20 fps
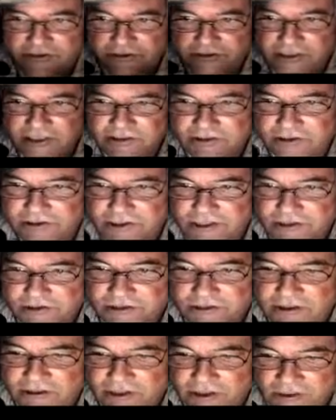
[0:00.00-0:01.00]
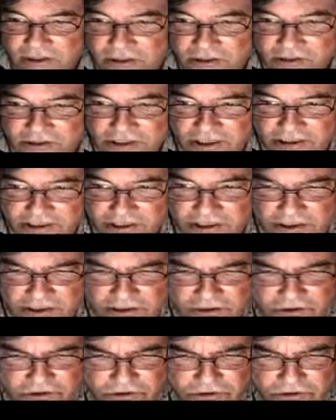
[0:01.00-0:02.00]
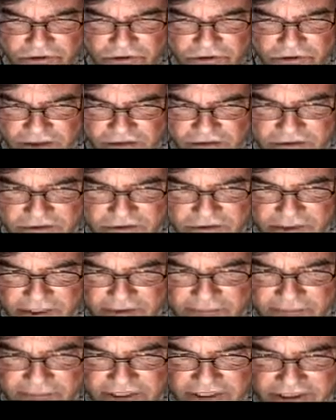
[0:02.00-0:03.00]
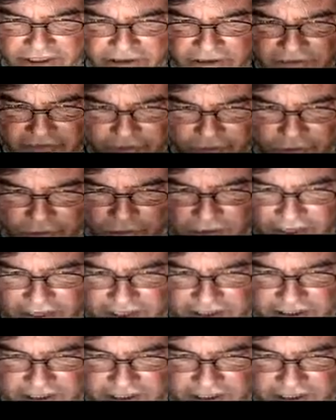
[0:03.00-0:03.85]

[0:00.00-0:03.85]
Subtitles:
etc., etc. So that's kind of cool. And being the full mass,